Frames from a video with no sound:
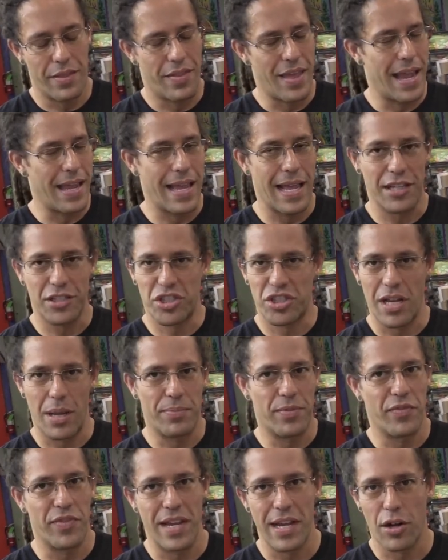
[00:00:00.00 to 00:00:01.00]
They get
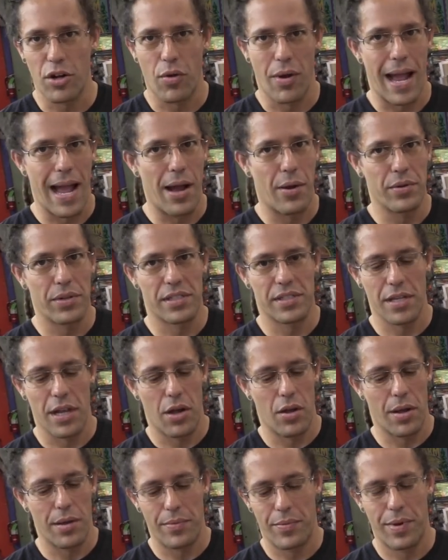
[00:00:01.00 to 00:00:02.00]
shipped via ground,
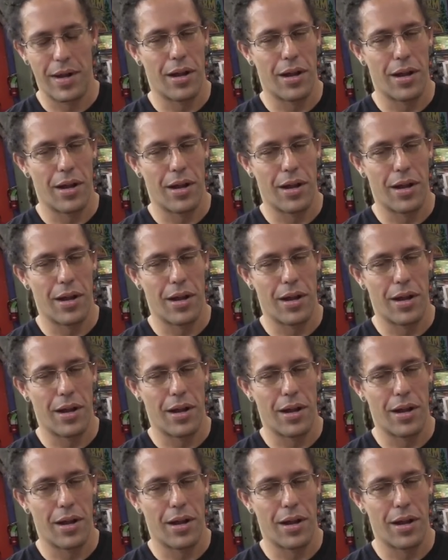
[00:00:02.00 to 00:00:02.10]
so